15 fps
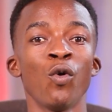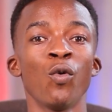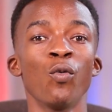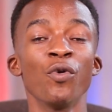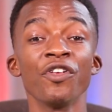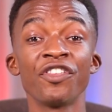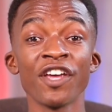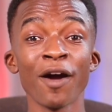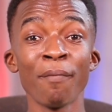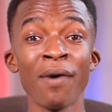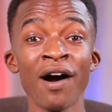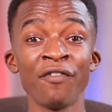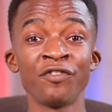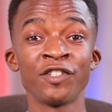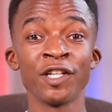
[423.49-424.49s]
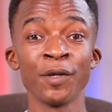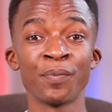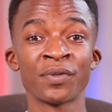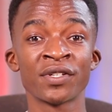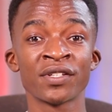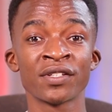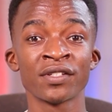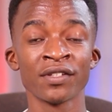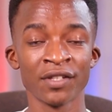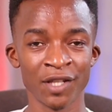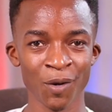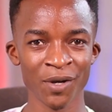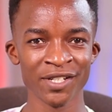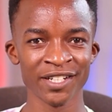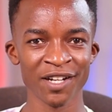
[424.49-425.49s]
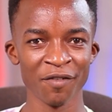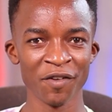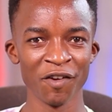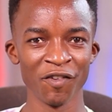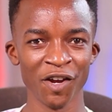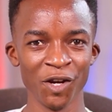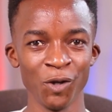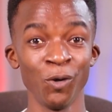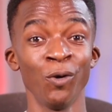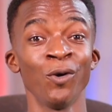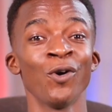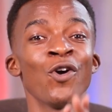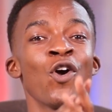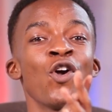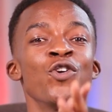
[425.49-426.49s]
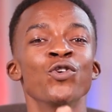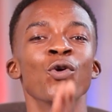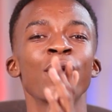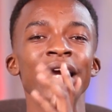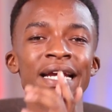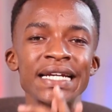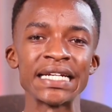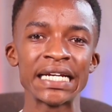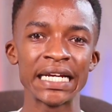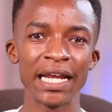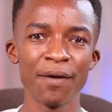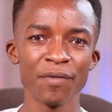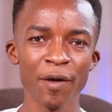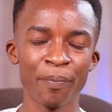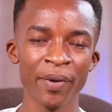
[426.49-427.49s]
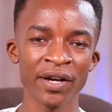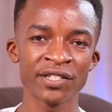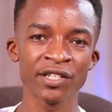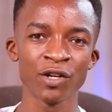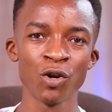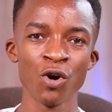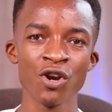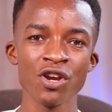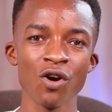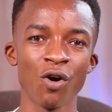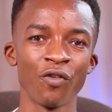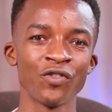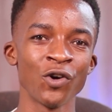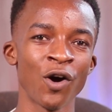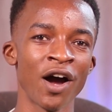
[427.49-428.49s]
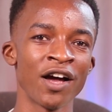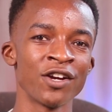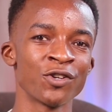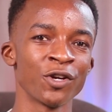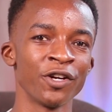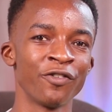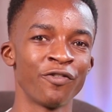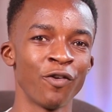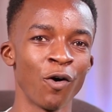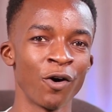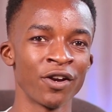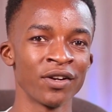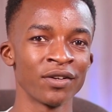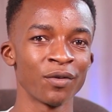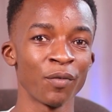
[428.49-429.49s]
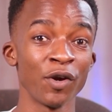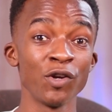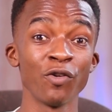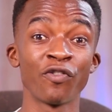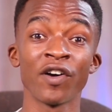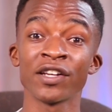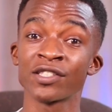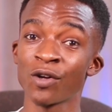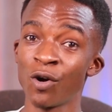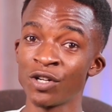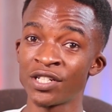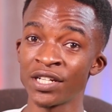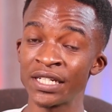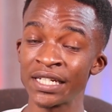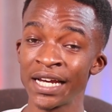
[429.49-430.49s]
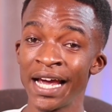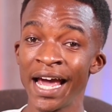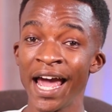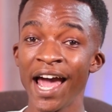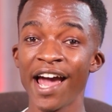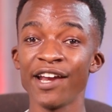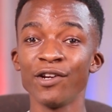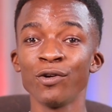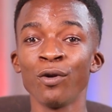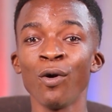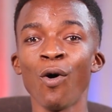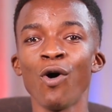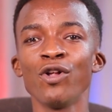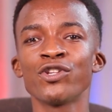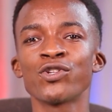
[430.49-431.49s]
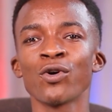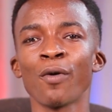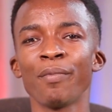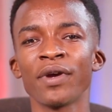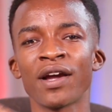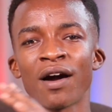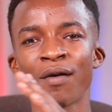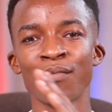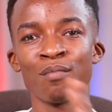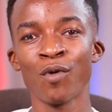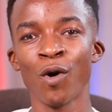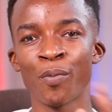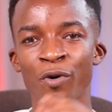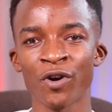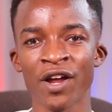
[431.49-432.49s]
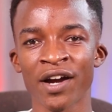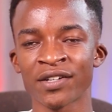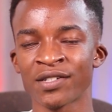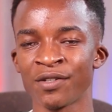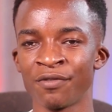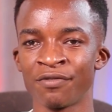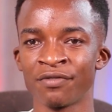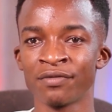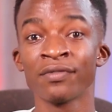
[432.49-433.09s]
With the above tips, the ones that I've given you, you can reclaim the past glory of your Android phone when you first got it, and you'll also become more productive,